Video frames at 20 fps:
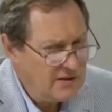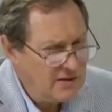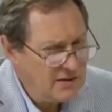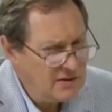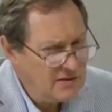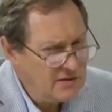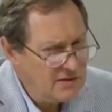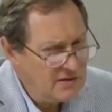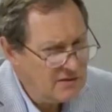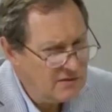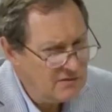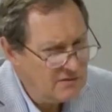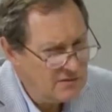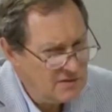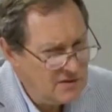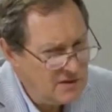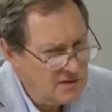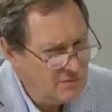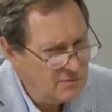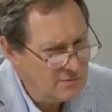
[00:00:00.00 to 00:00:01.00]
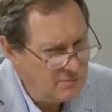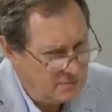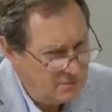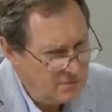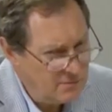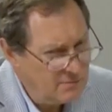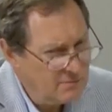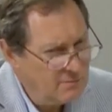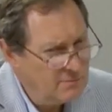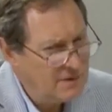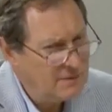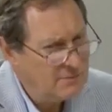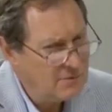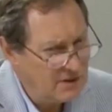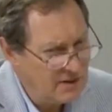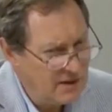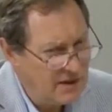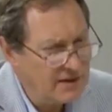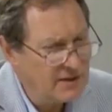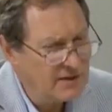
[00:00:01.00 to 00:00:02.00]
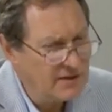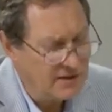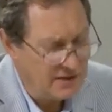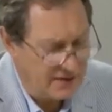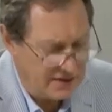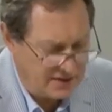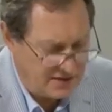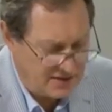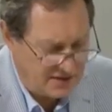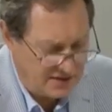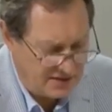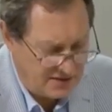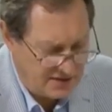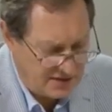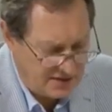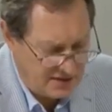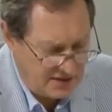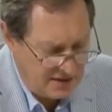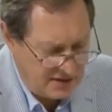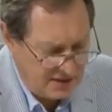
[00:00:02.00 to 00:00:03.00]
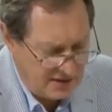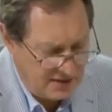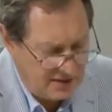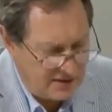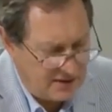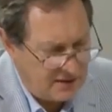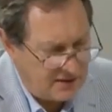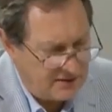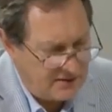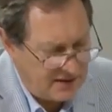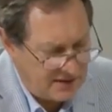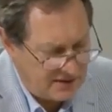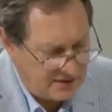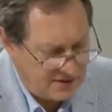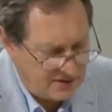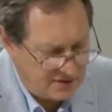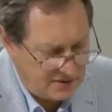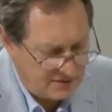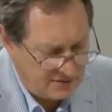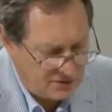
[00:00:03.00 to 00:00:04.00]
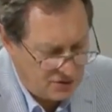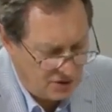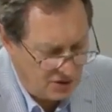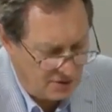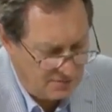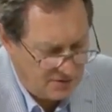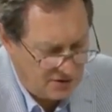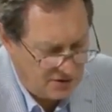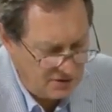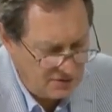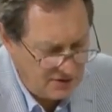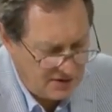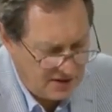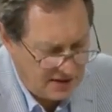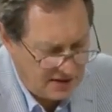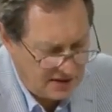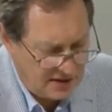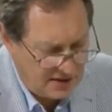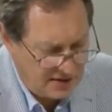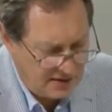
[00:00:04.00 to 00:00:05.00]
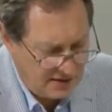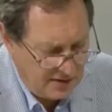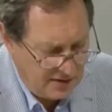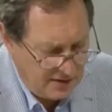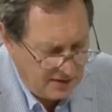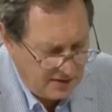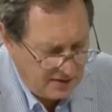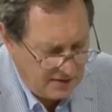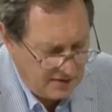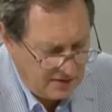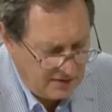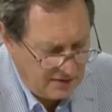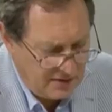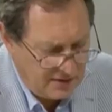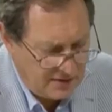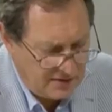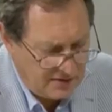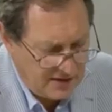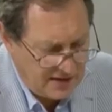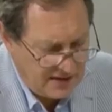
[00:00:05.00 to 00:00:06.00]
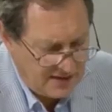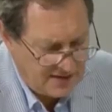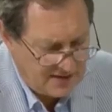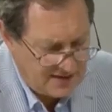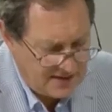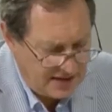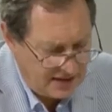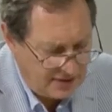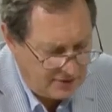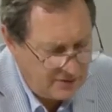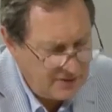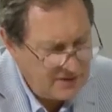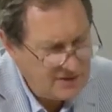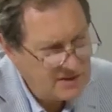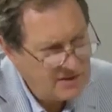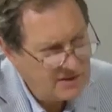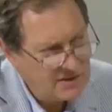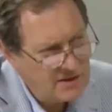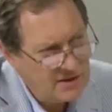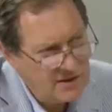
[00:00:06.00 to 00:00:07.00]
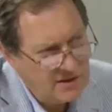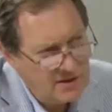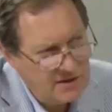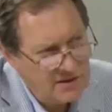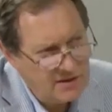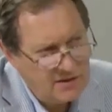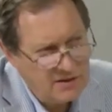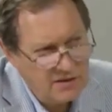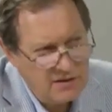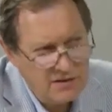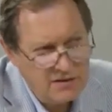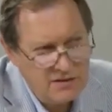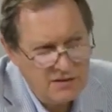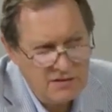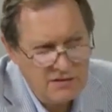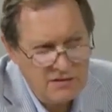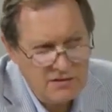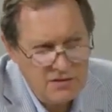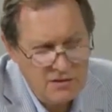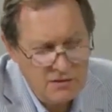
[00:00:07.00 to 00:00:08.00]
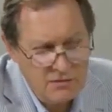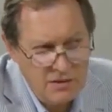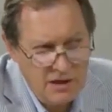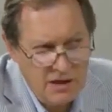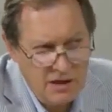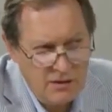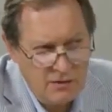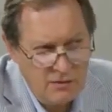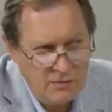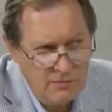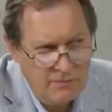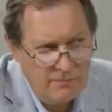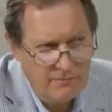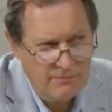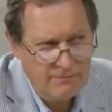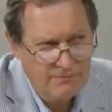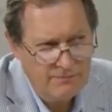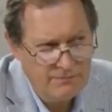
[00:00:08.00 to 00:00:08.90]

Okay, and so people like nurses in that sort of job, do you think that their salaries are too low?